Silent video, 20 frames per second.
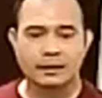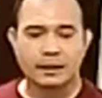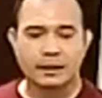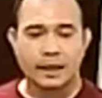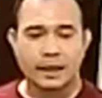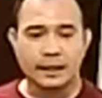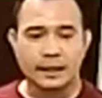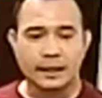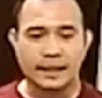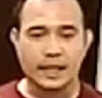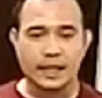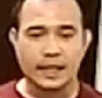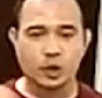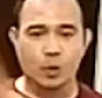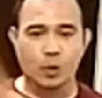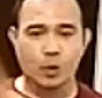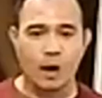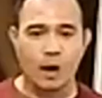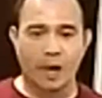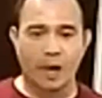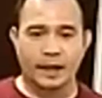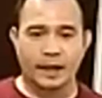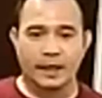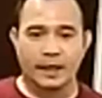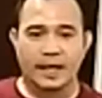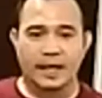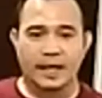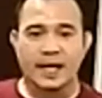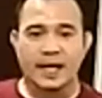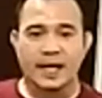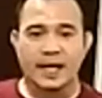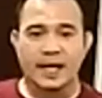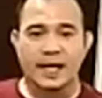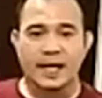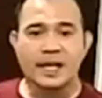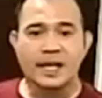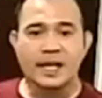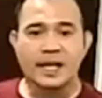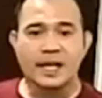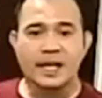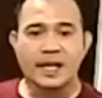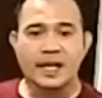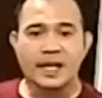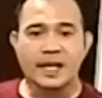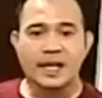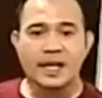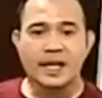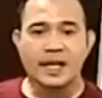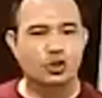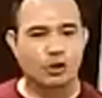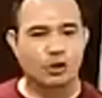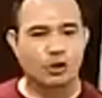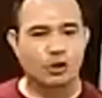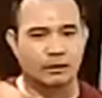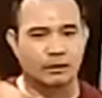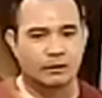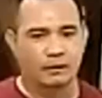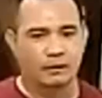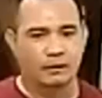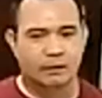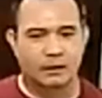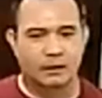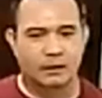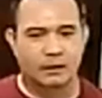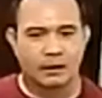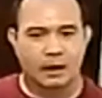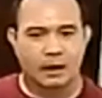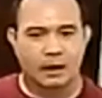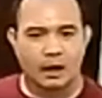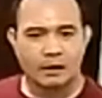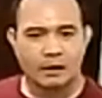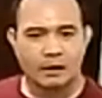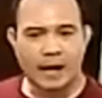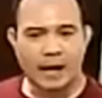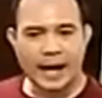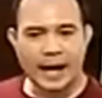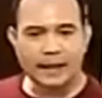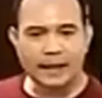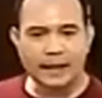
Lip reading: This one is deflection. All right?